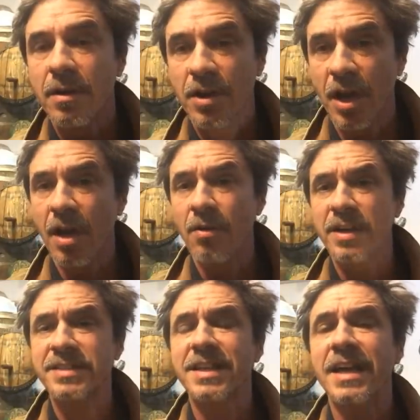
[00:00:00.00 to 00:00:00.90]
You know,
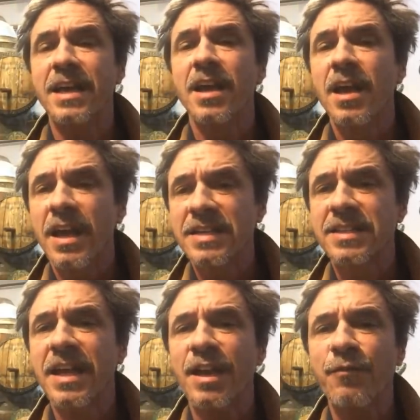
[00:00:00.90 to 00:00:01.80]
it's like
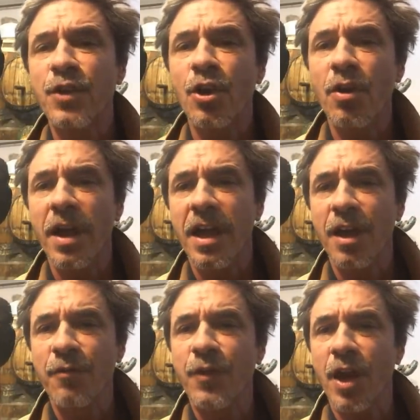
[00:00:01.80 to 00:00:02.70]
if
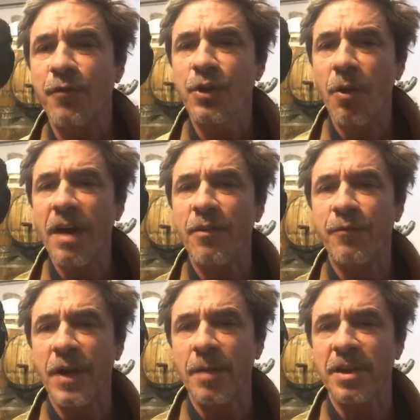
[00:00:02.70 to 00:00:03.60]
you have a
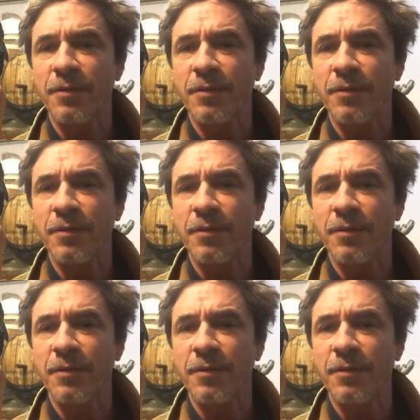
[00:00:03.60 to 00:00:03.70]
family,